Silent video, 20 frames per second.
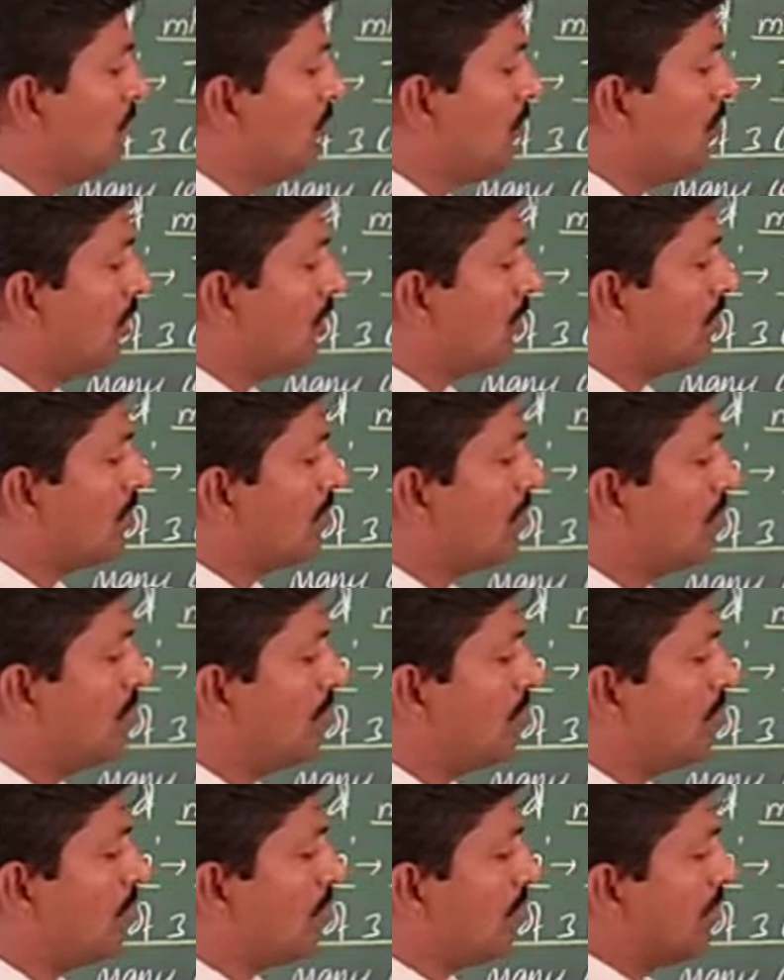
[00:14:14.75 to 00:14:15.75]

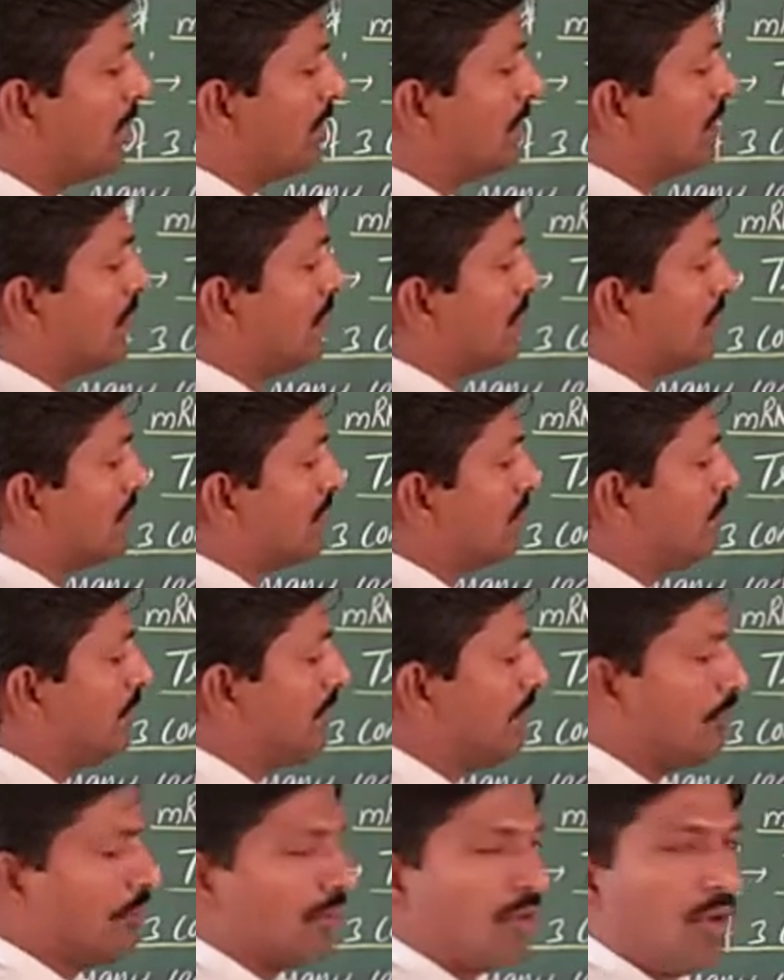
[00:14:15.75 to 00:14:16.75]
for this it is
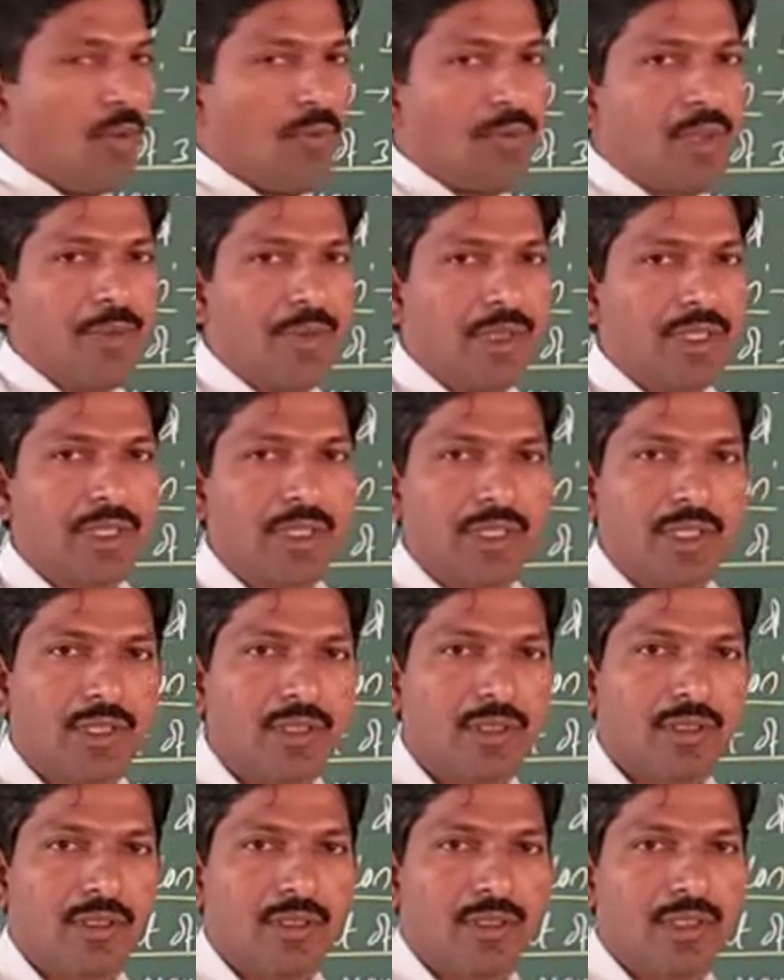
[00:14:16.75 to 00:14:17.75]
become complementary.
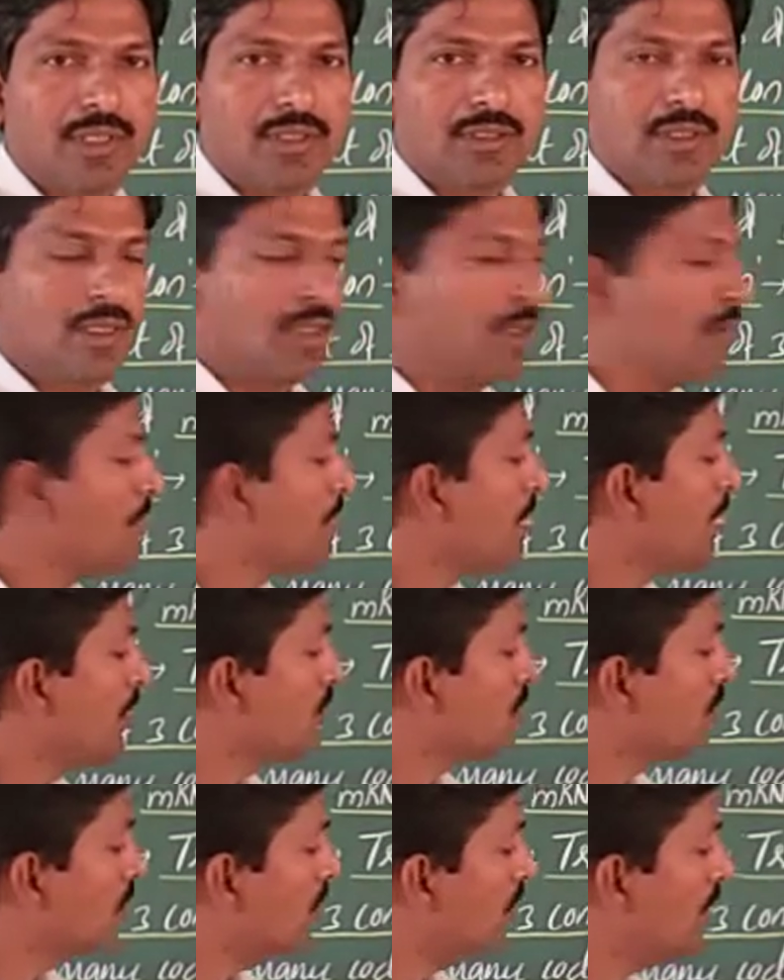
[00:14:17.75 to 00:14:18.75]
Yes.
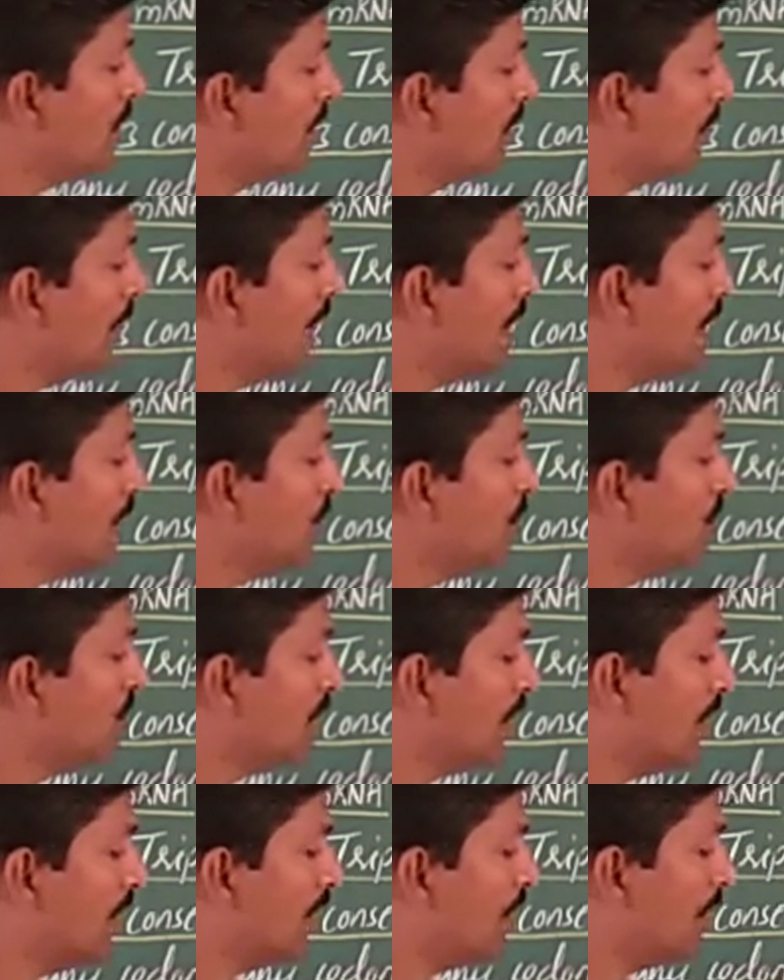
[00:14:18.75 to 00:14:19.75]
So
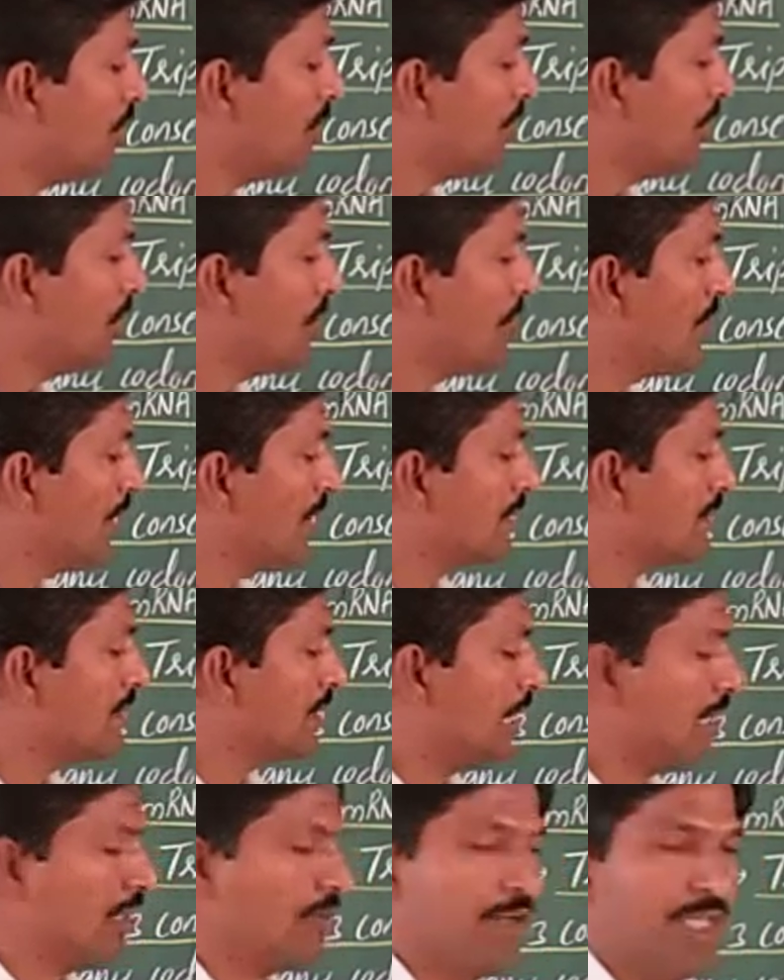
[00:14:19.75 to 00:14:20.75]
AUG will brings
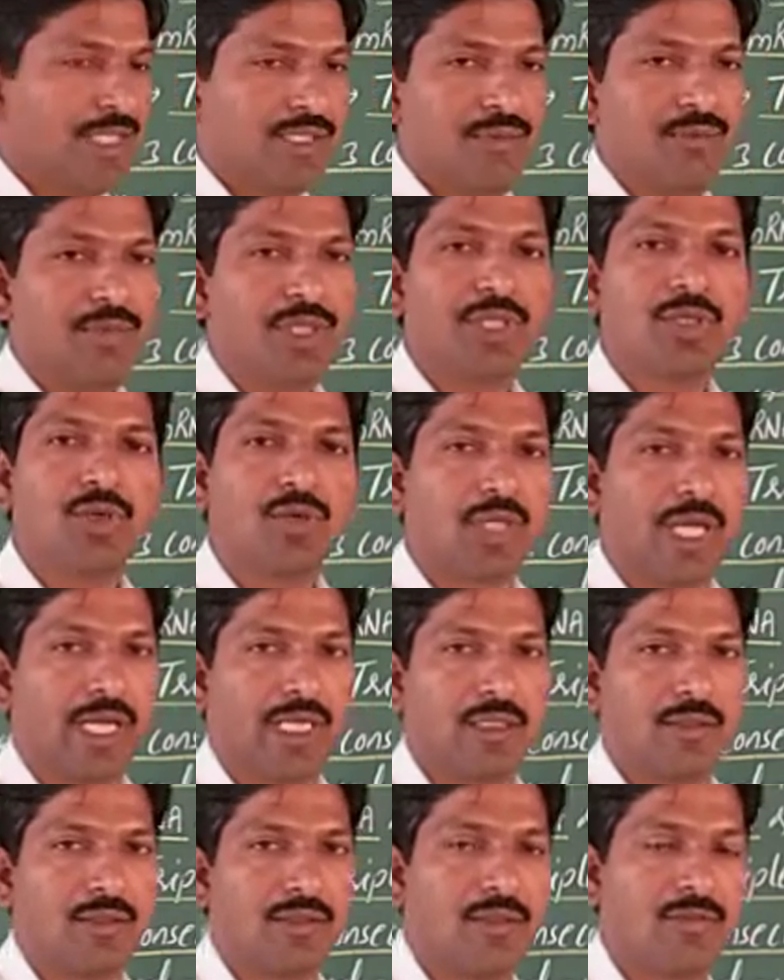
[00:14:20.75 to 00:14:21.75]
always
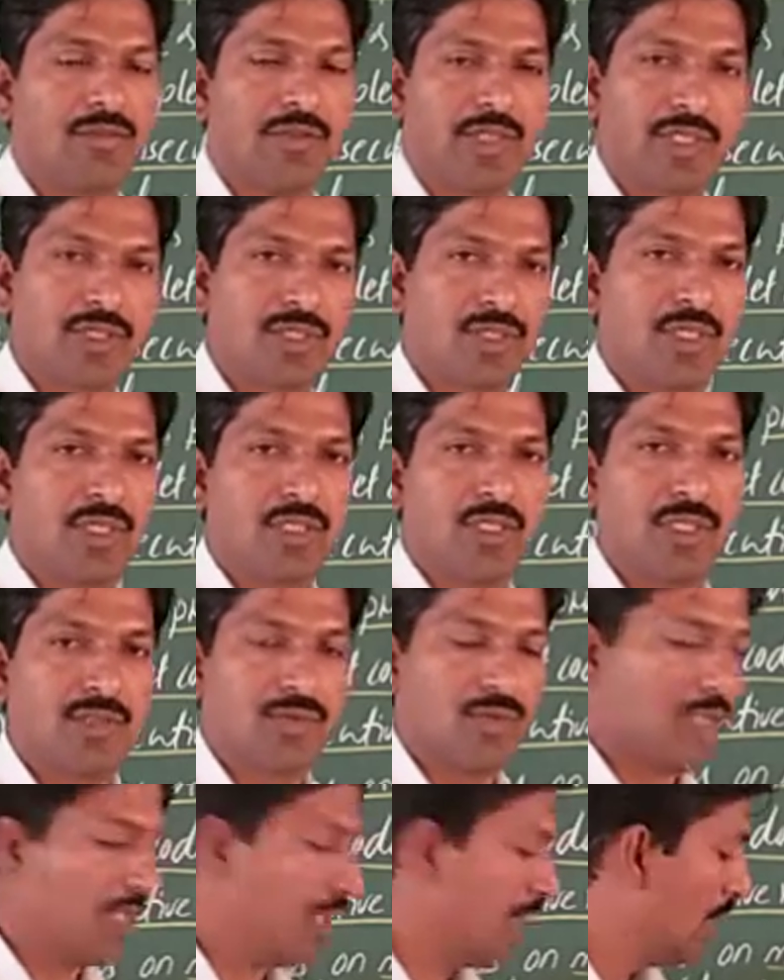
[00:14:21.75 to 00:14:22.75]
methionine, the first this
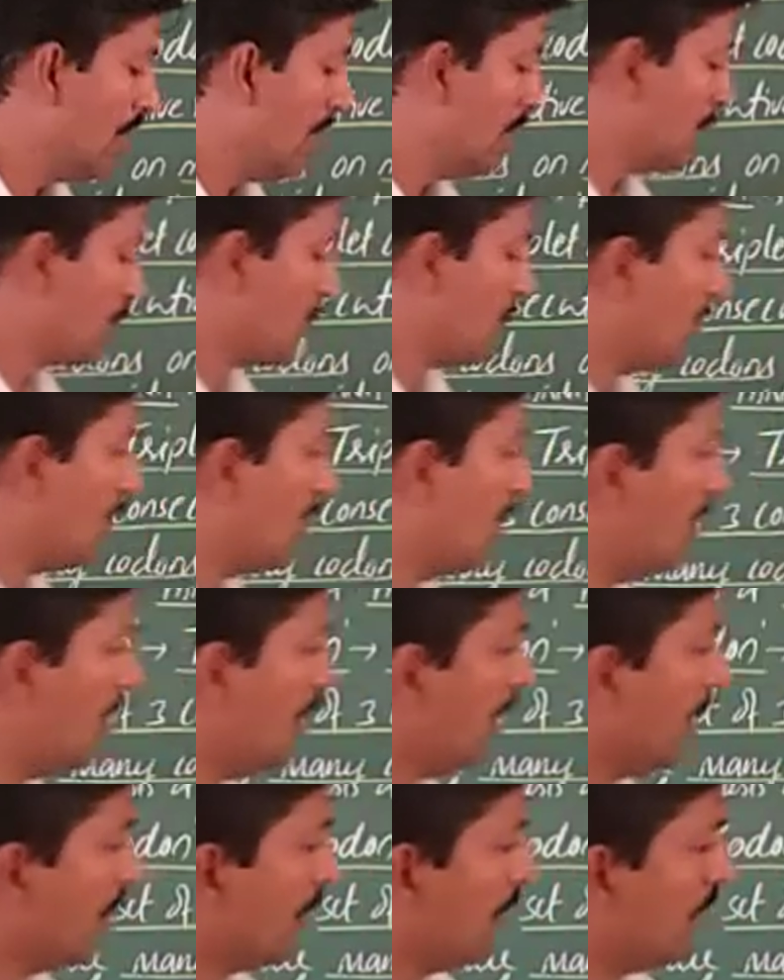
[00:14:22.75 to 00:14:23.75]
one. So
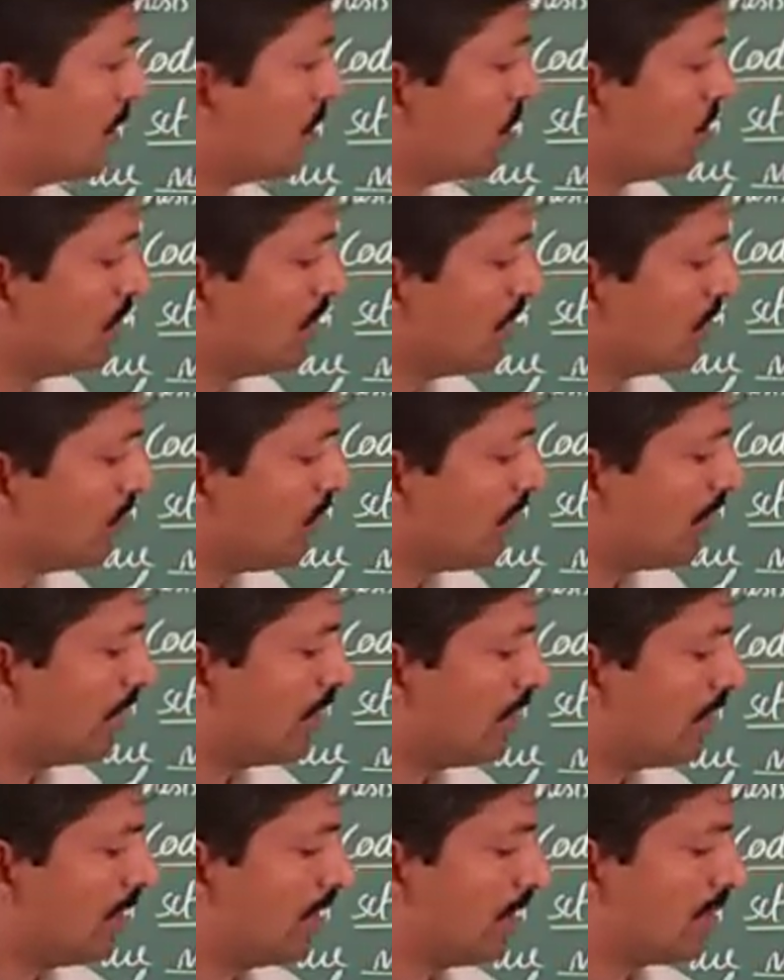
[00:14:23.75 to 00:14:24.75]
against to this
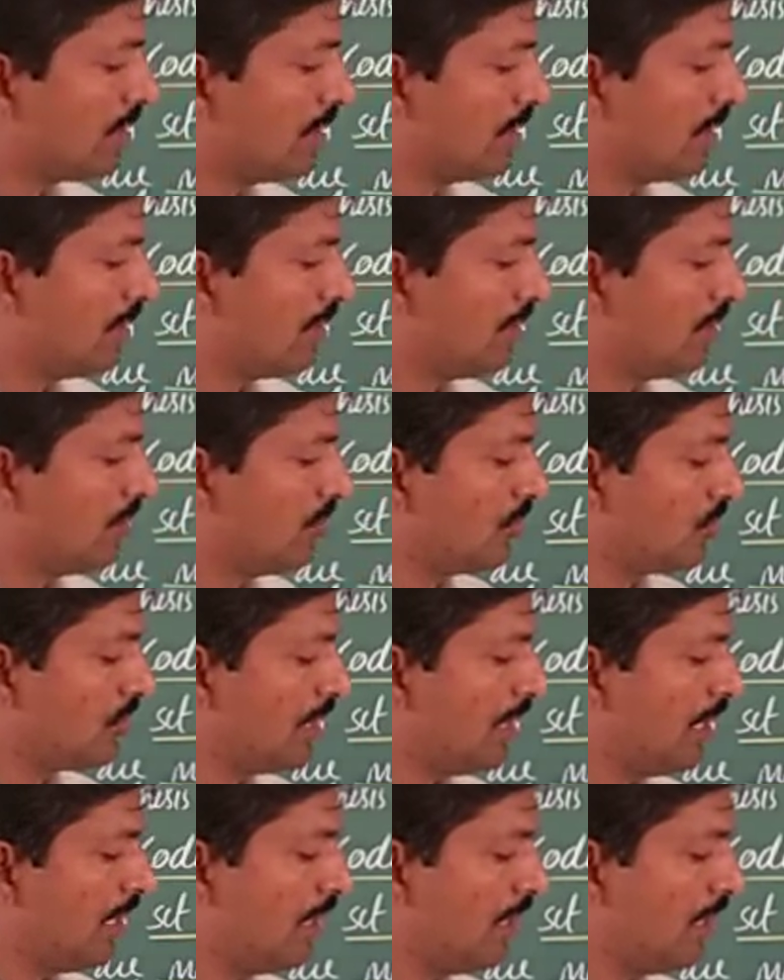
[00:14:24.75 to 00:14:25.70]
one there is a usually